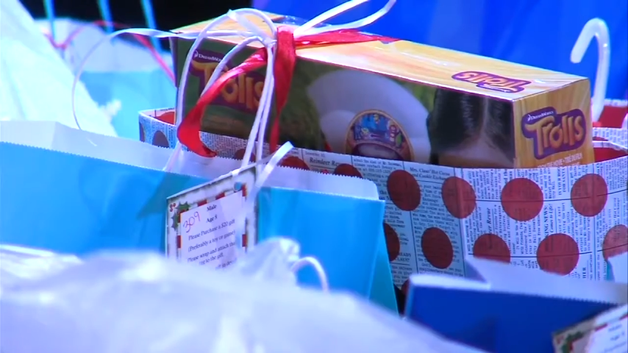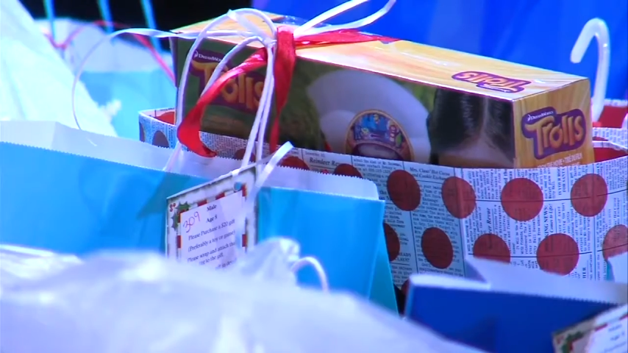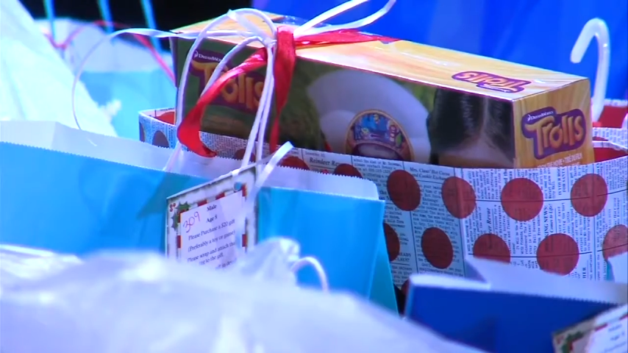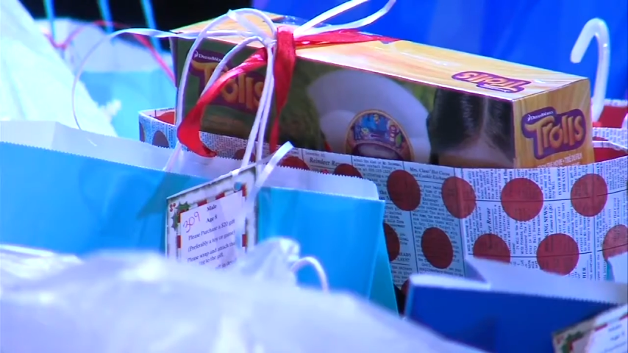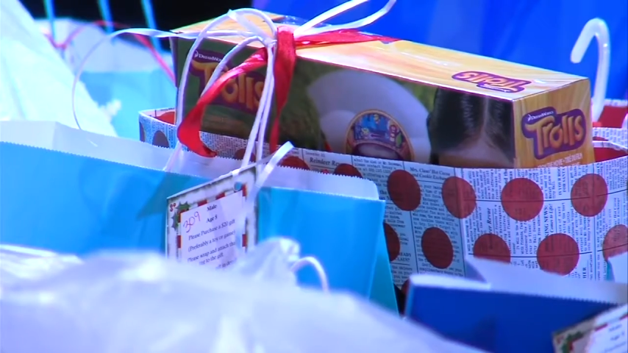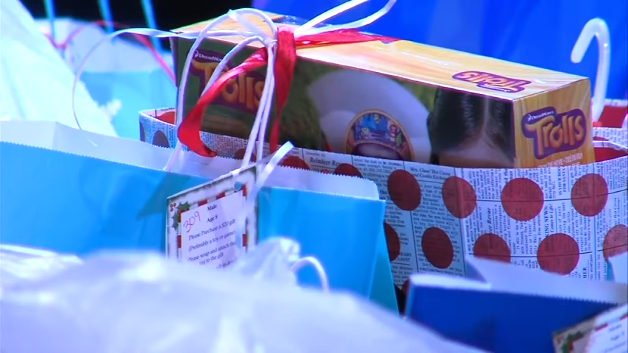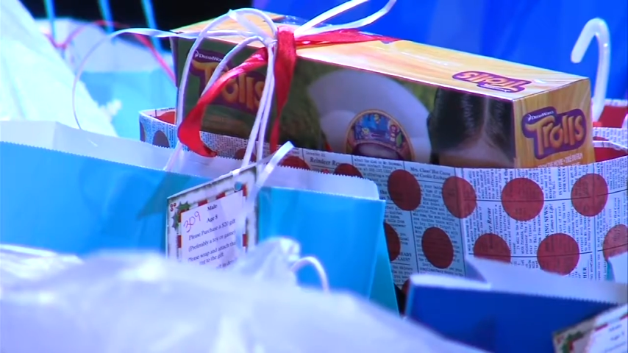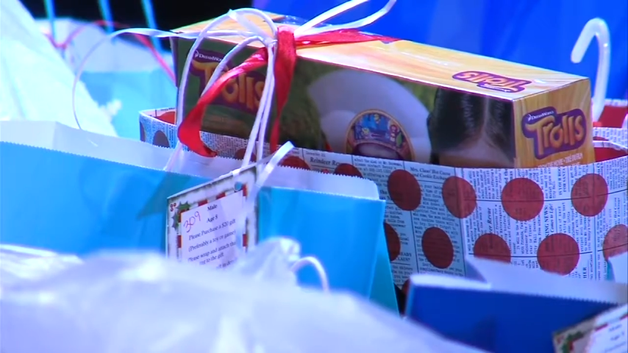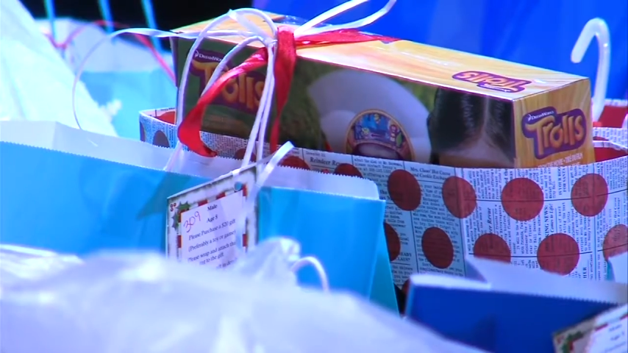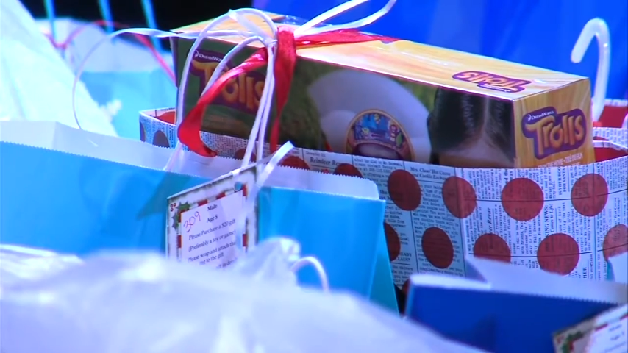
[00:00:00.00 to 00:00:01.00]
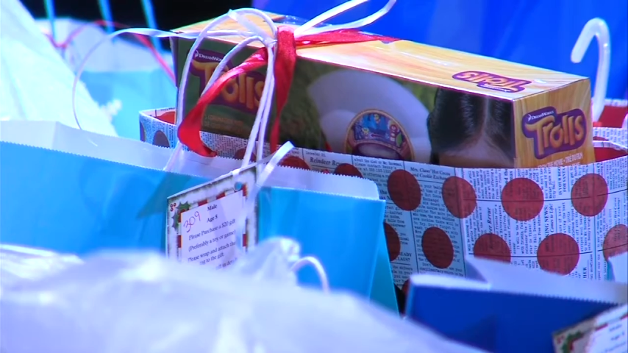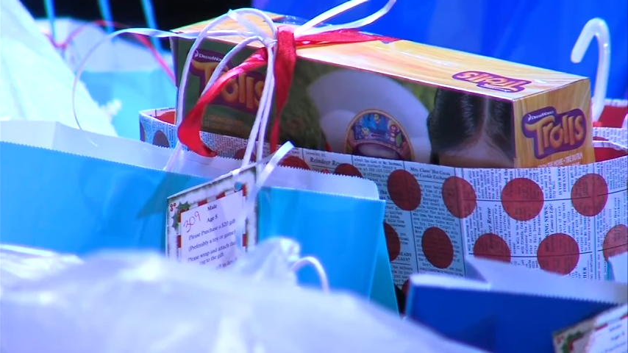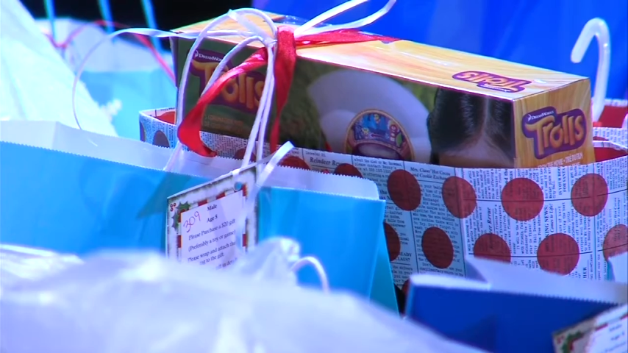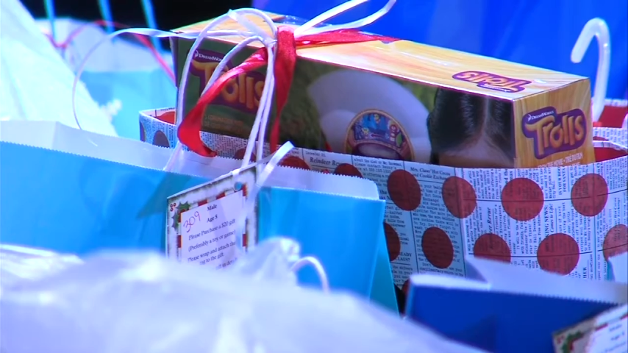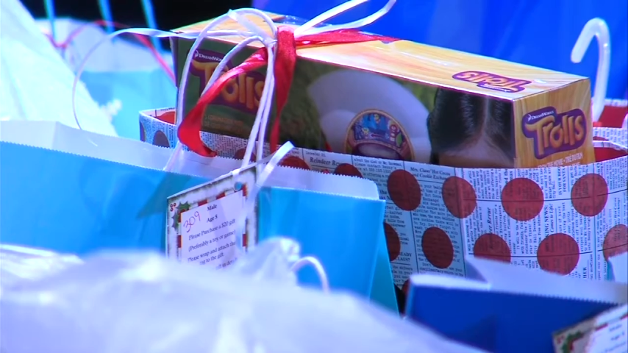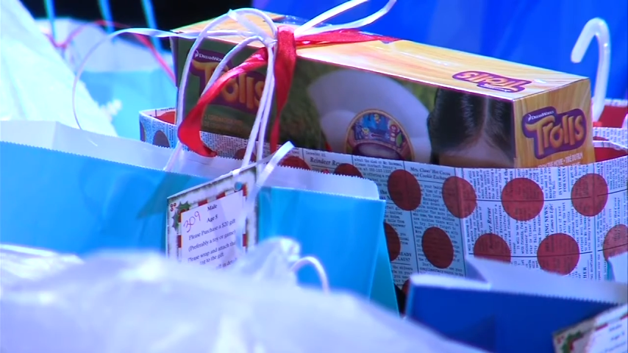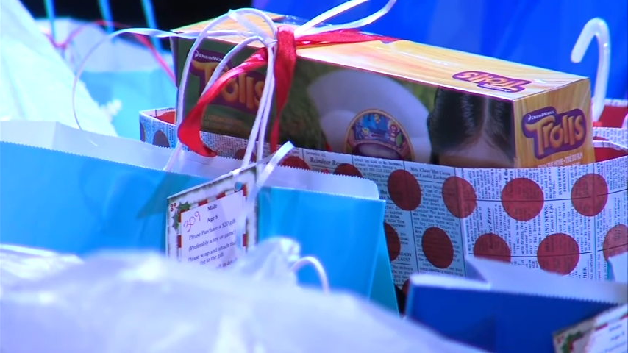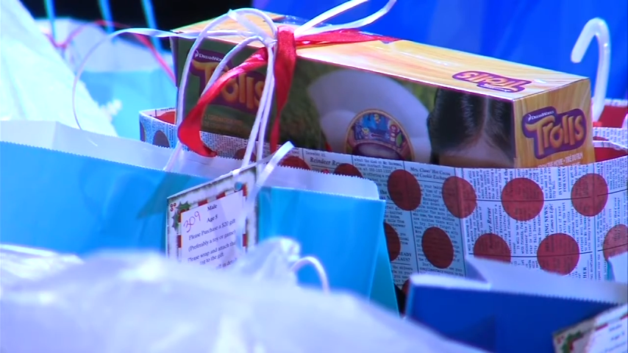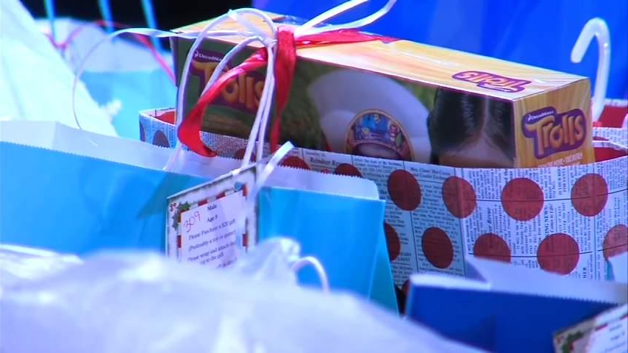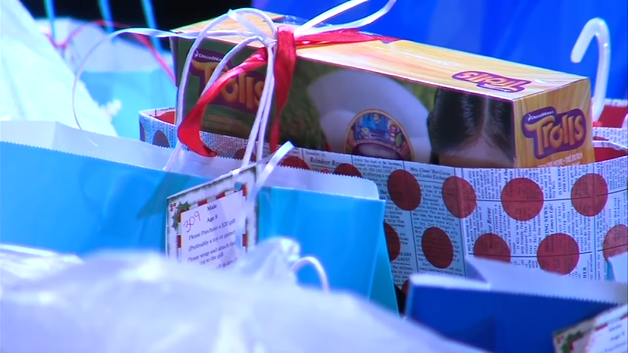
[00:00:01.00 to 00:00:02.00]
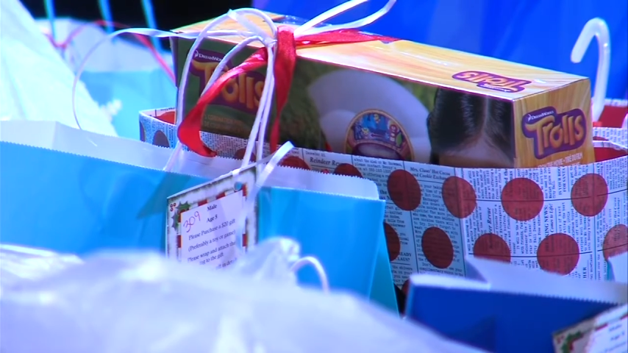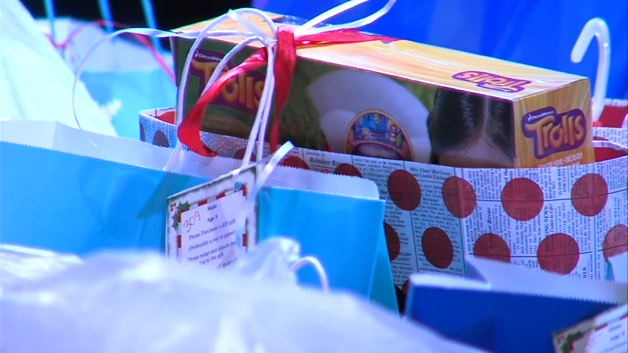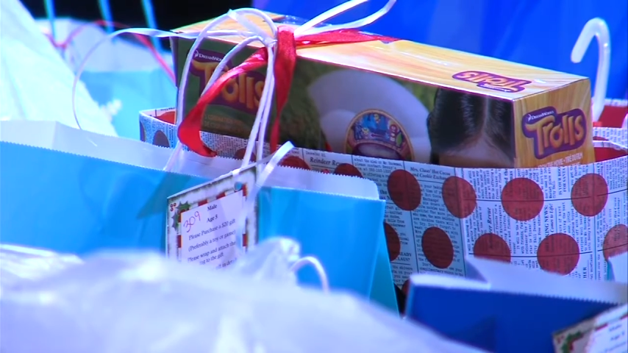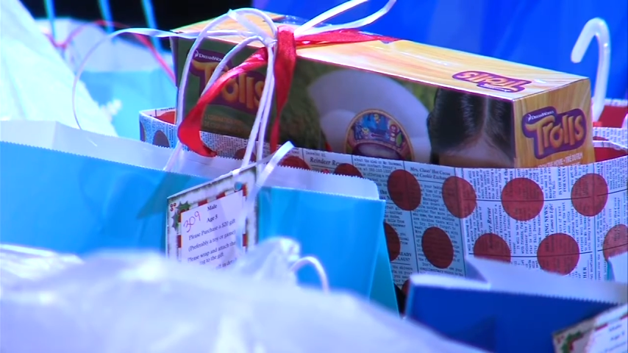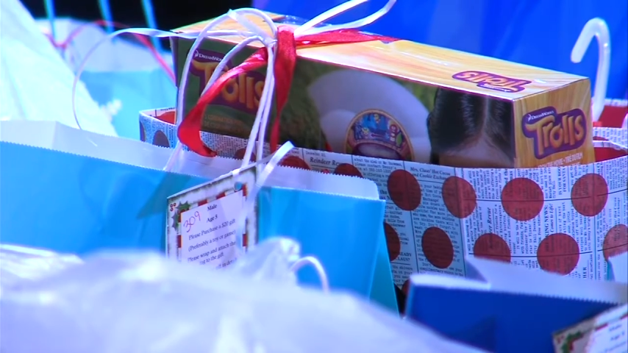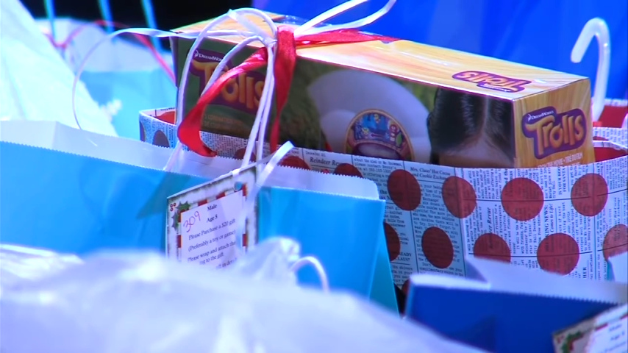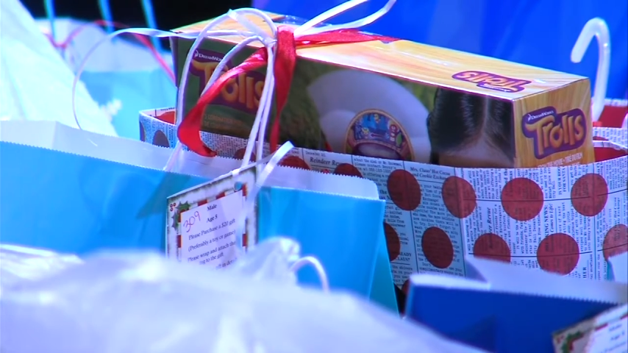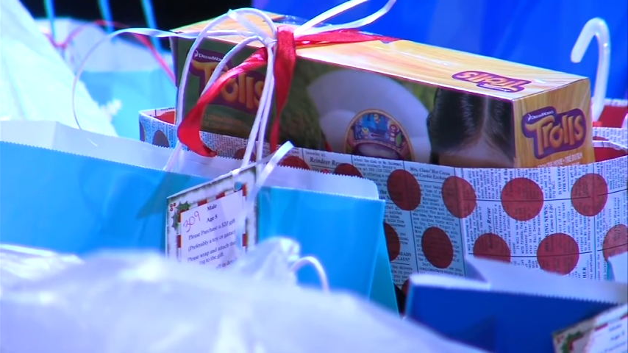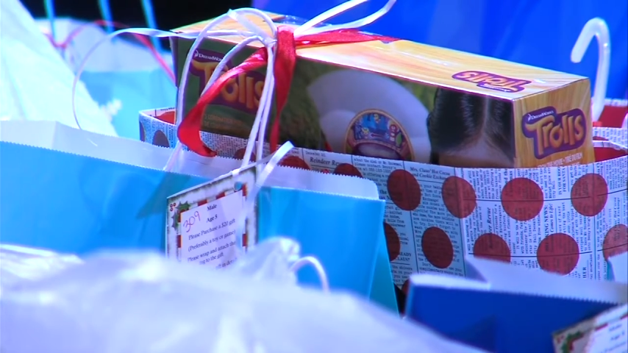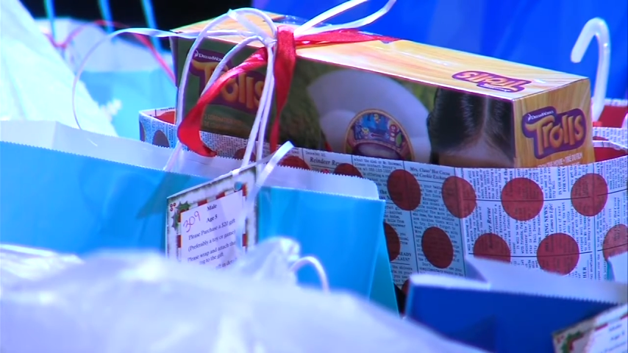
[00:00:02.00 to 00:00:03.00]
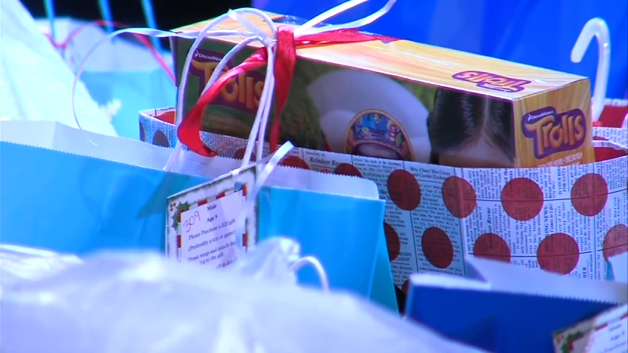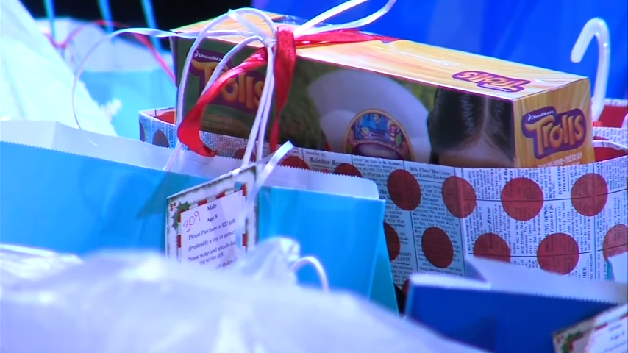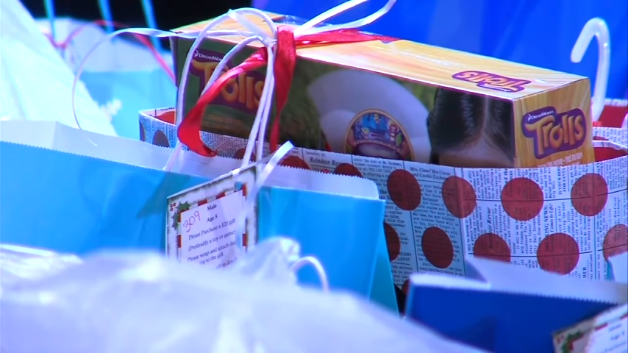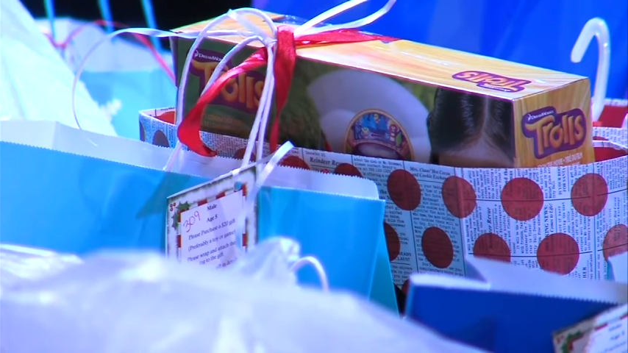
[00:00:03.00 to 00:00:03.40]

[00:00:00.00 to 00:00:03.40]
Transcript: Nobody's mouth can be seen.